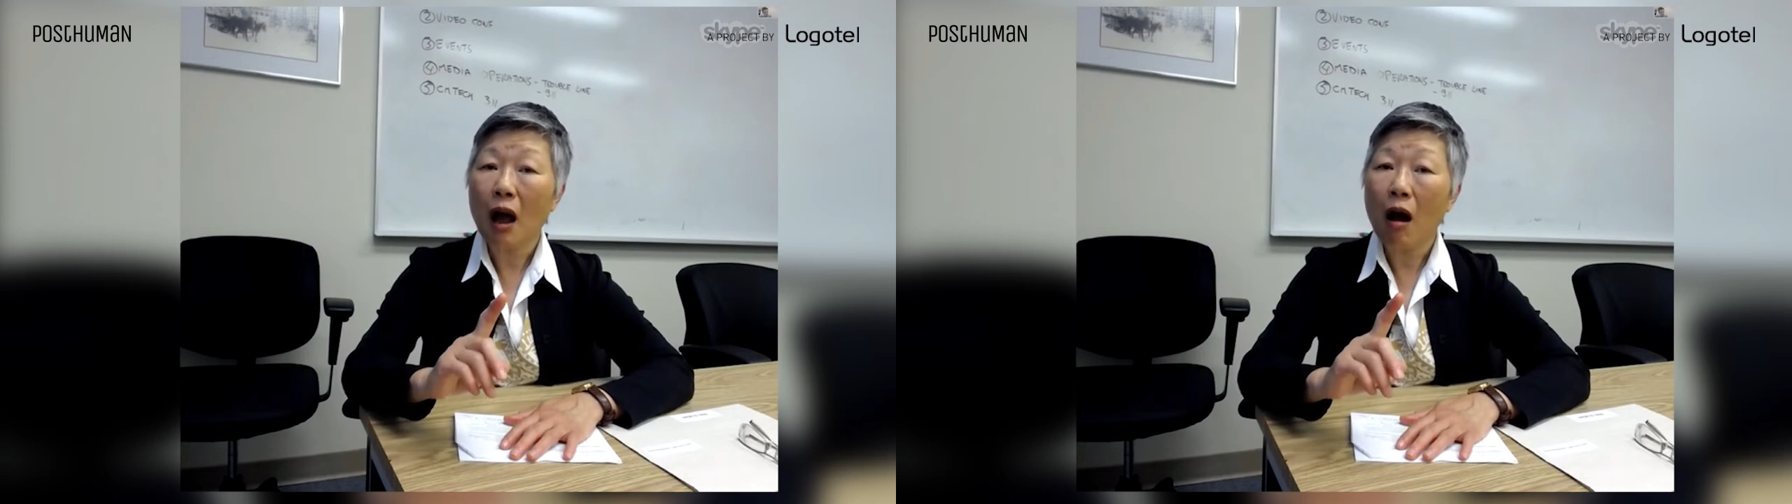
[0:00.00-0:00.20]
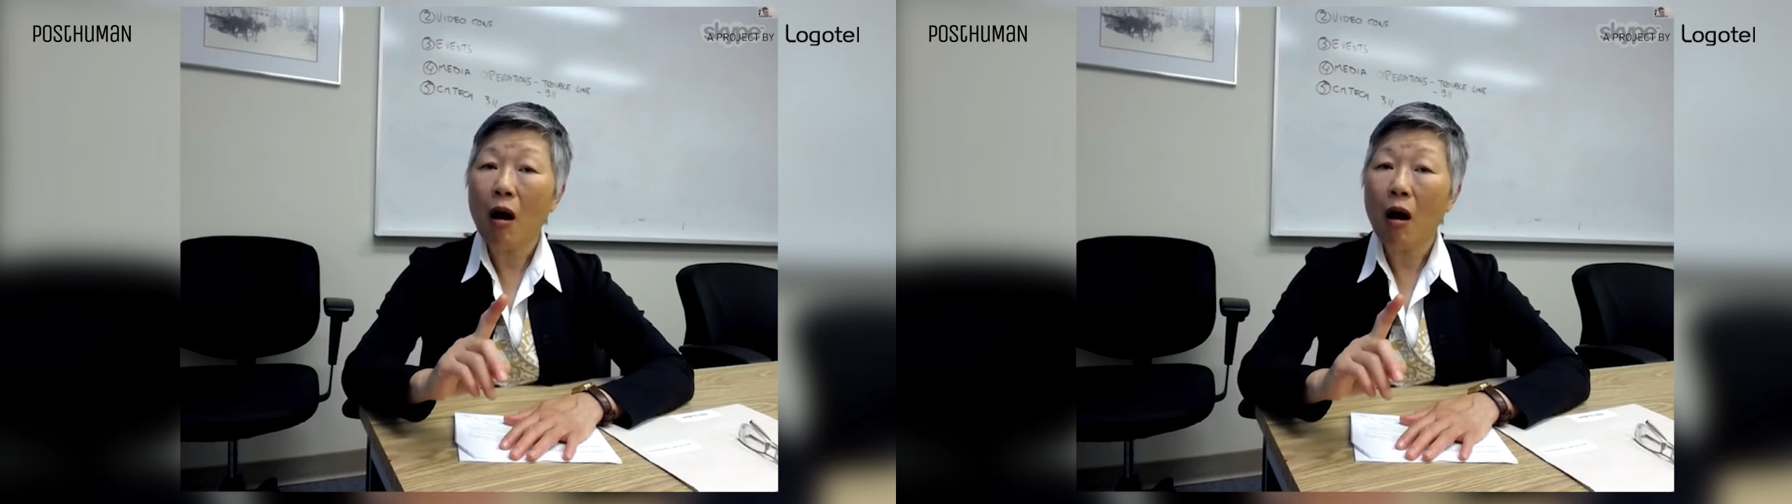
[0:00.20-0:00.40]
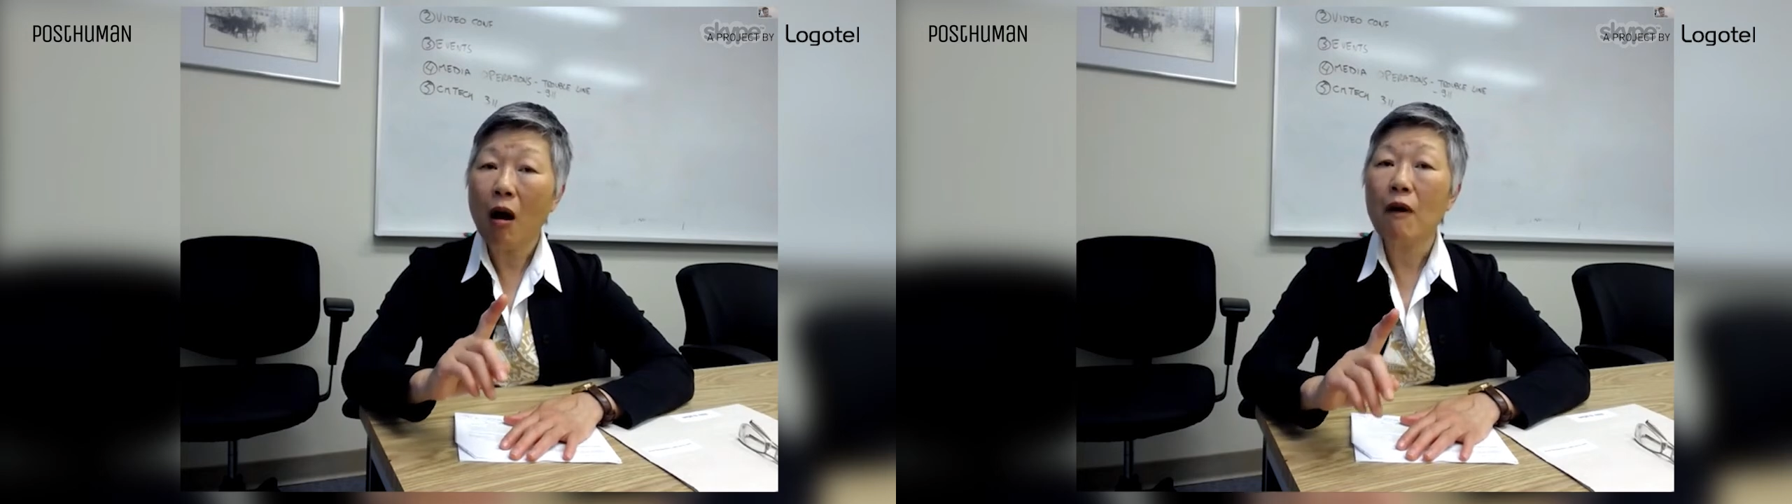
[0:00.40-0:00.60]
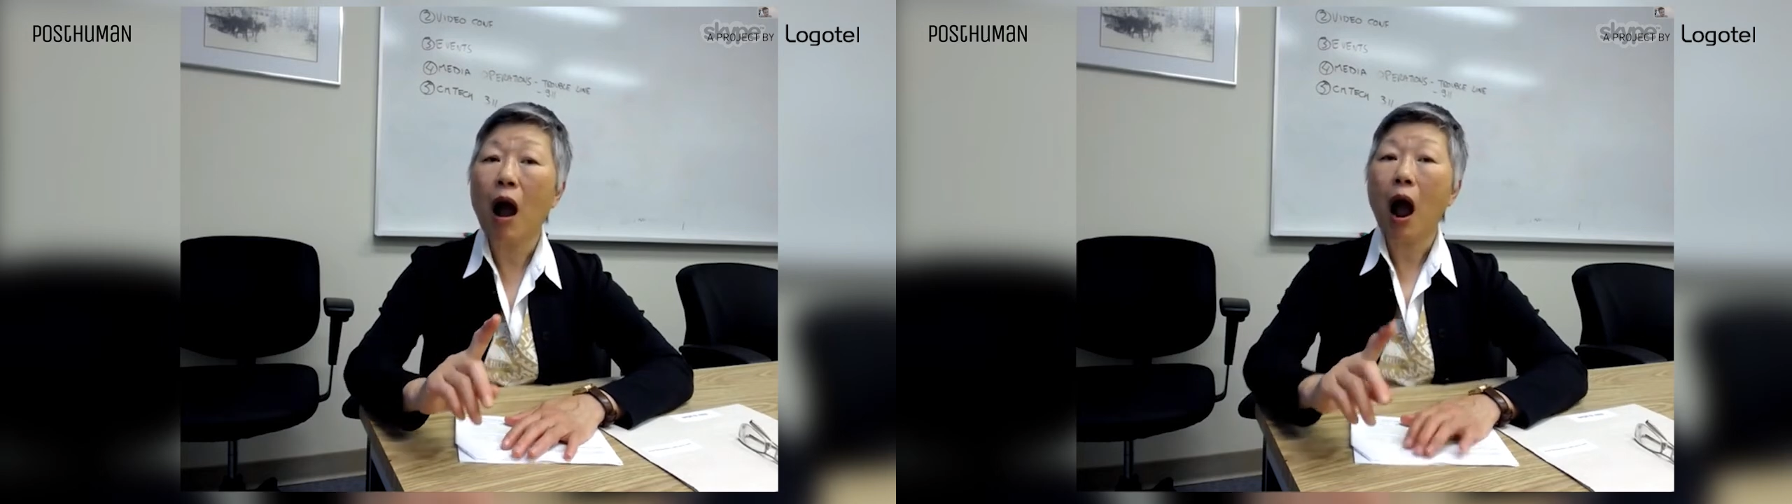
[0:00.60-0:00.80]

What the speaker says: of